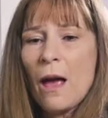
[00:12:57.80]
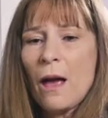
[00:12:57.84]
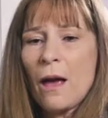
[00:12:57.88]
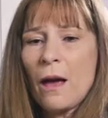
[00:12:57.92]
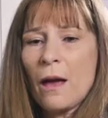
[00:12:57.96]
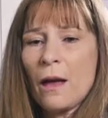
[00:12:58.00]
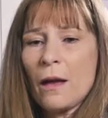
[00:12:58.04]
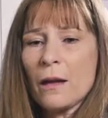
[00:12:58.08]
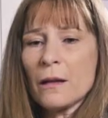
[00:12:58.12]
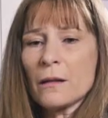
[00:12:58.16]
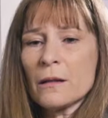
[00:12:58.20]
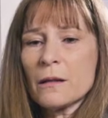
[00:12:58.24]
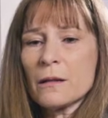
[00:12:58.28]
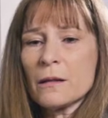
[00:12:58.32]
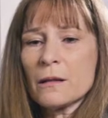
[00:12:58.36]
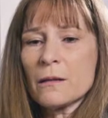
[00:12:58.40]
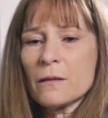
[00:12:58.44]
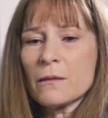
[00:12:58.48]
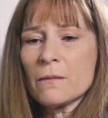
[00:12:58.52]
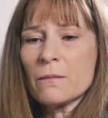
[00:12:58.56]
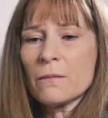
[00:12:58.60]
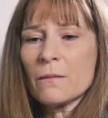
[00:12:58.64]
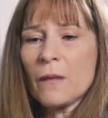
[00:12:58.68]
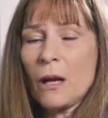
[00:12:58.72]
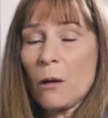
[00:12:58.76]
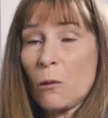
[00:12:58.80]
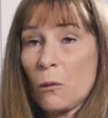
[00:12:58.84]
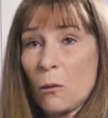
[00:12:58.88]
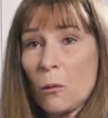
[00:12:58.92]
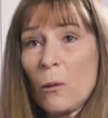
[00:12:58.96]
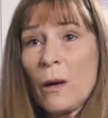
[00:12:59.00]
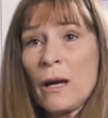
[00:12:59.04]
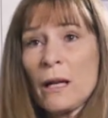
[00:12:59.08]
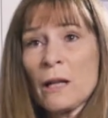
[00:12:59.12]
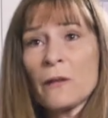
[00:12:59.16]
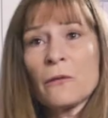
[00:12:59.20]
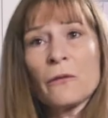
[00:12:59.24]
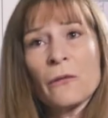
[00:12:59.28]
and they were
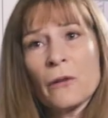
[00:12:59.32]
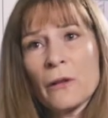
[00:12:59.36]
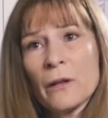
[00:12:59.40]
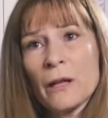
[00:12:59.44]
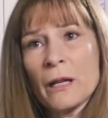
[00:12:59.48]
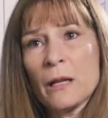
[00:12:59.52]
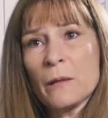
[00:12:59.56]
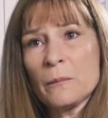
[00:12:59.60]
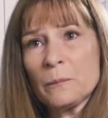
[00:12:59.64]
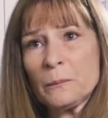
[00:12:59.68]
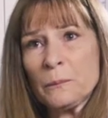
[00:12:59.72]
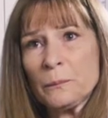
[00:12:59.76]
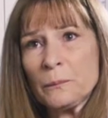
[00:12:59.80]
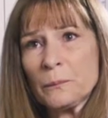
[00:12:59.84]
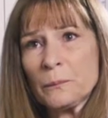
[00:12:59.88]
waiting for them.